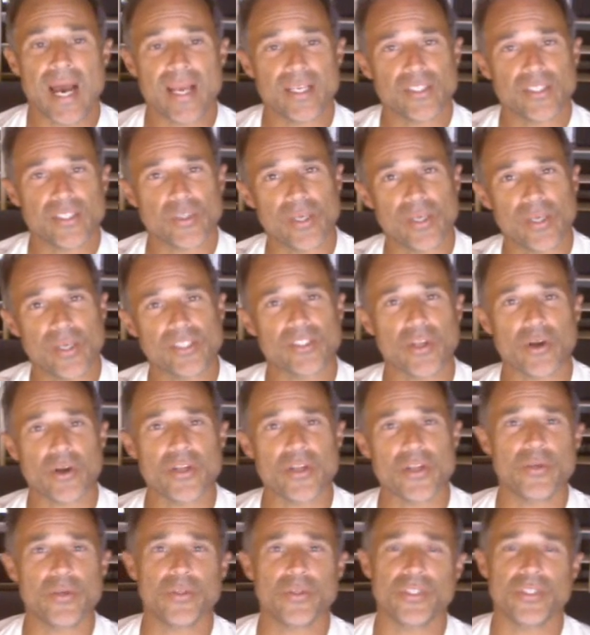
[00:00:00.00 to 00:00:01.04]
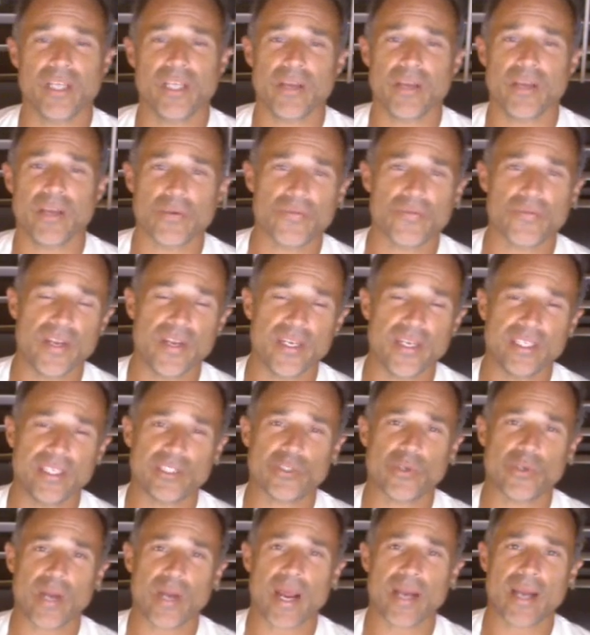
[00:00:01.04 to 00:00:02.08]
So I started using other fitness
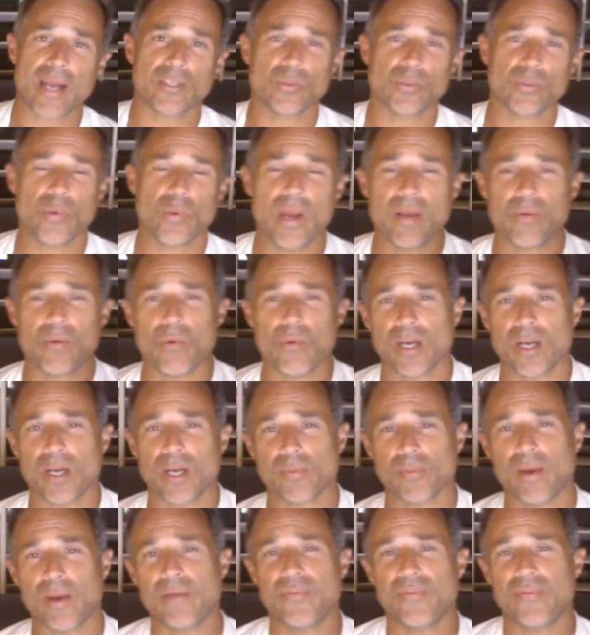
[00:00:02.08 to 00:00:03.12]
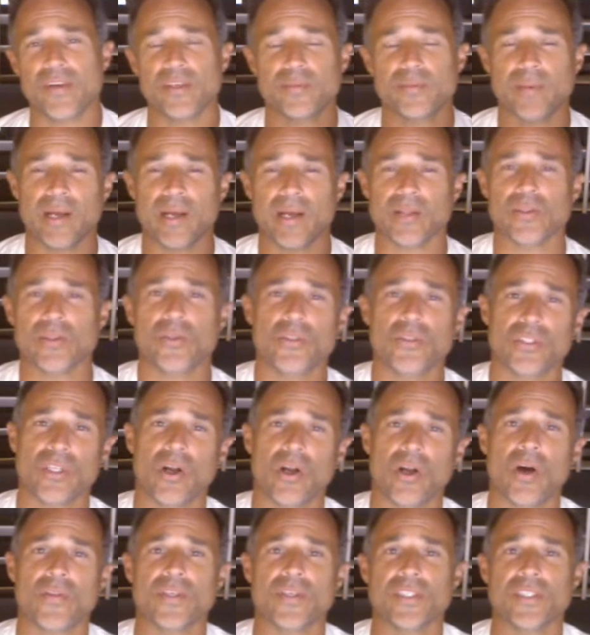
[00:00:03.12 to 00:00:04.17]
trackers, Weight Watch, MyFitnessPal, Lose It,
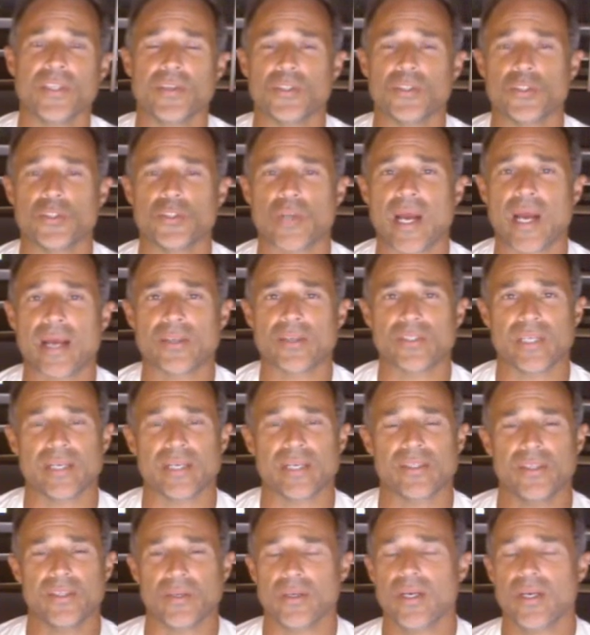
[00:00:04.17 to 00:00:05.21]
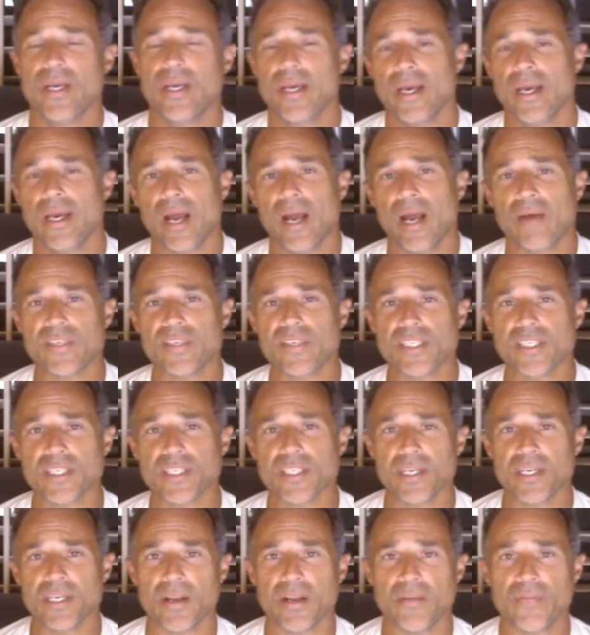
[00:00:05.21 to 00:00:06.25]
all these other trackers out there, and
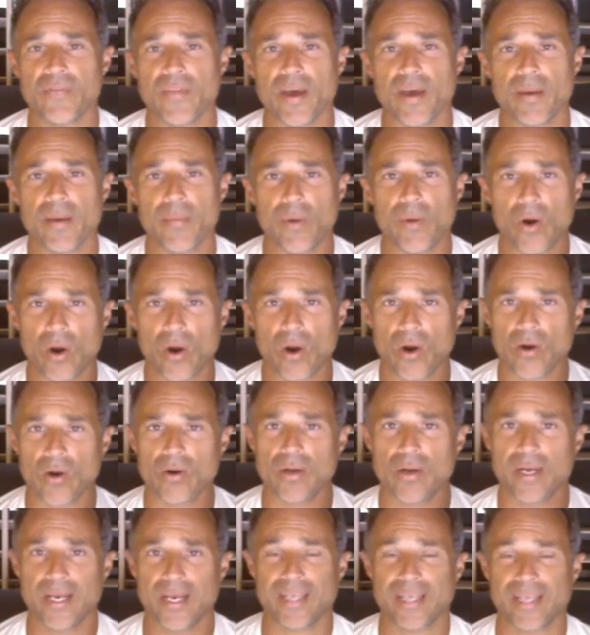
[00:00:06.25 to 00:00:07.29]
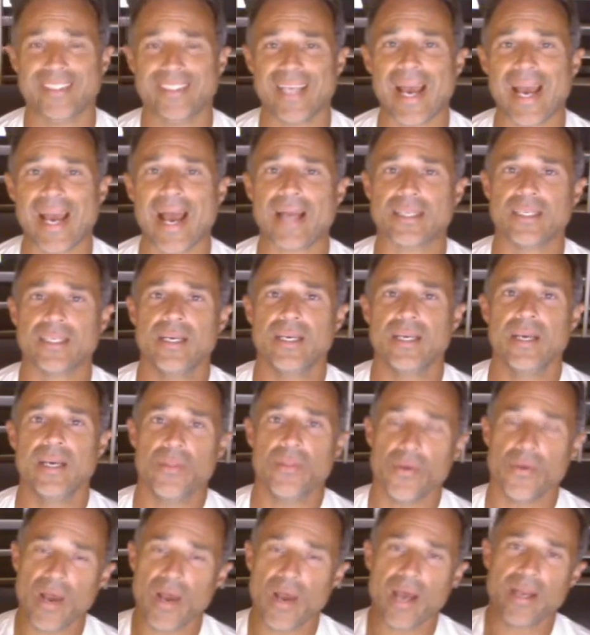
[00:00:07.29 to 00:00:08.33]
obviously none of them are exact.
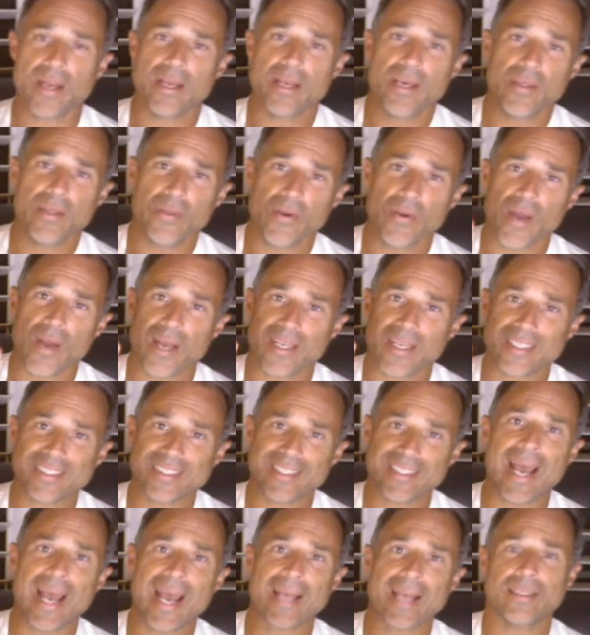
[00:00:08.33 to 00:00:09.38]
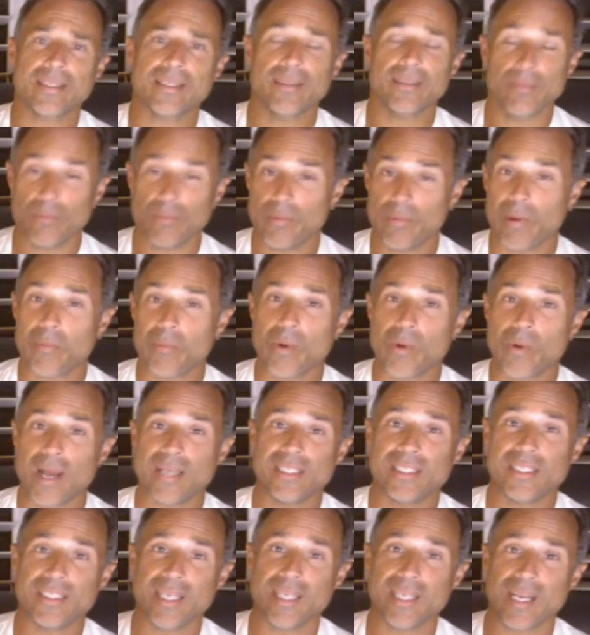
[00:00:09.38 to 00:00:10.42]
They're not exact. Remember what I
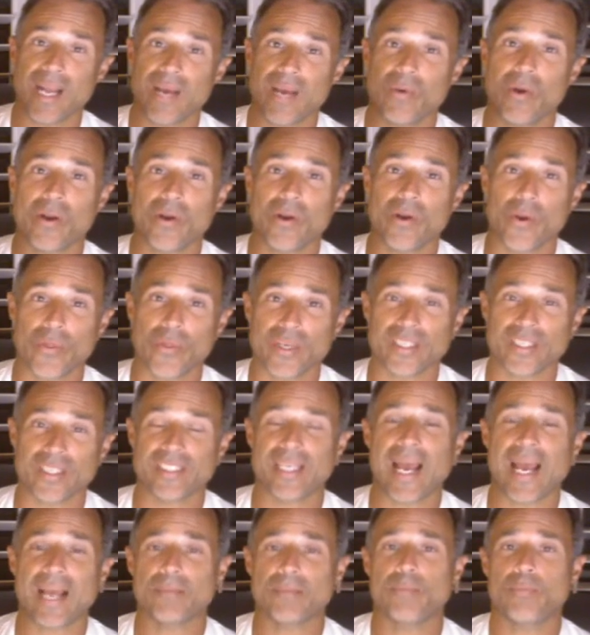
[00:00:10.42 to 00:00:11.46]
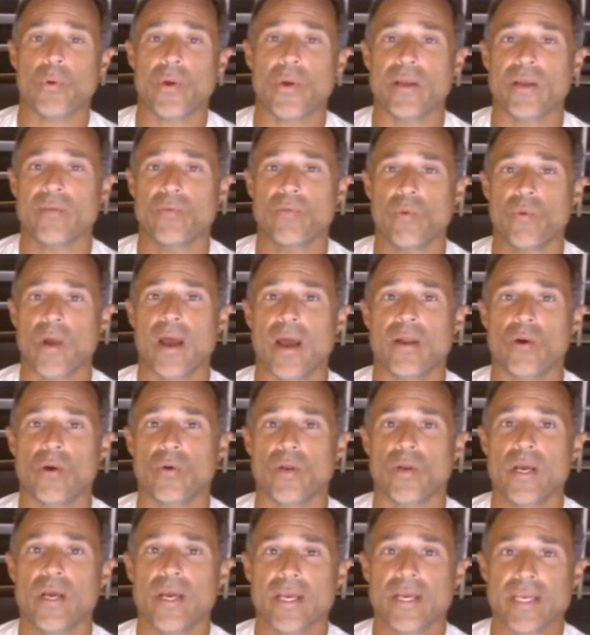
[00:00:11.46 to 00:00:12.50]
said, I want to know the exact point of where I
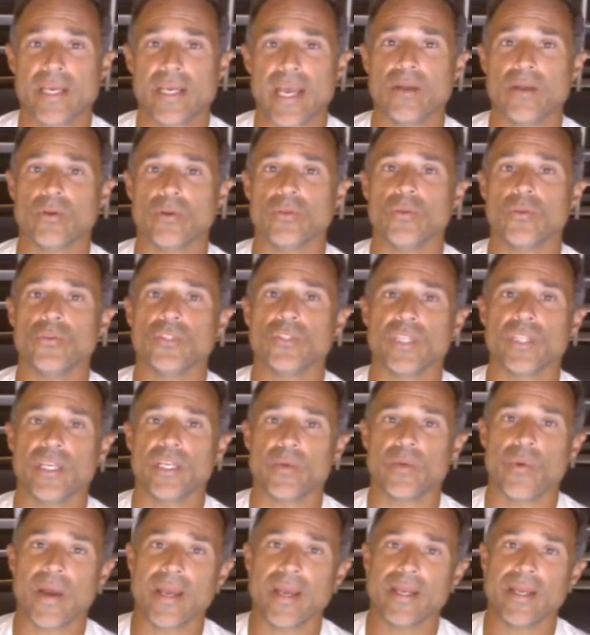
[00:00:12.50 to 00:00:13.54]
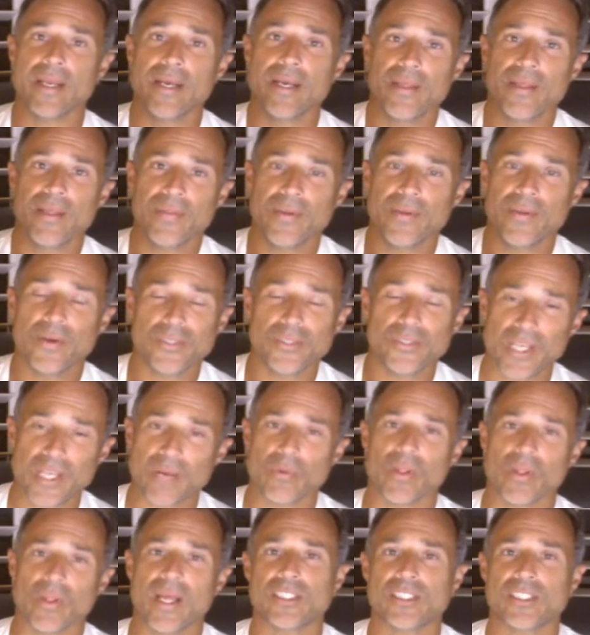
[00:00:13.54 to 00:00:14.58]
don't gain or lose any weight. They're
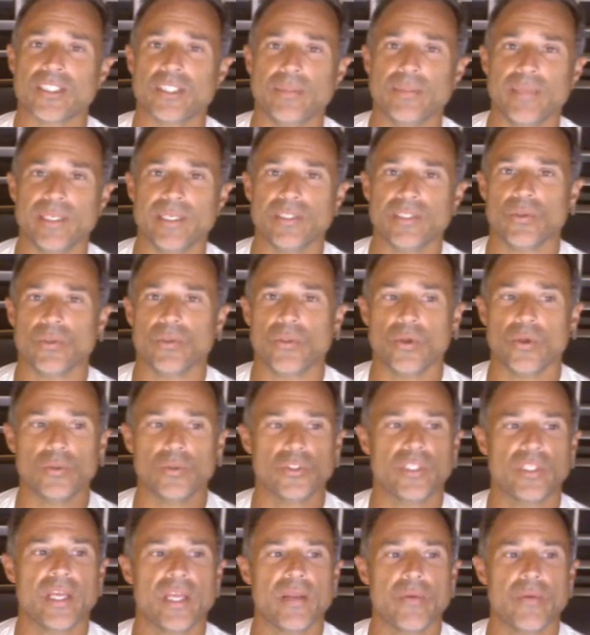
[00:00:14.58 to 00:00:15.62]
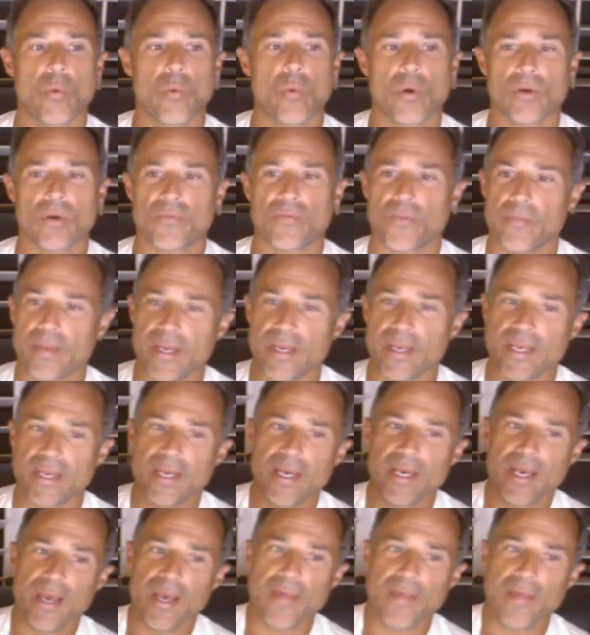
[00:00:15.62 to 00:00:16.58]
general estimates. So those didn't work for me.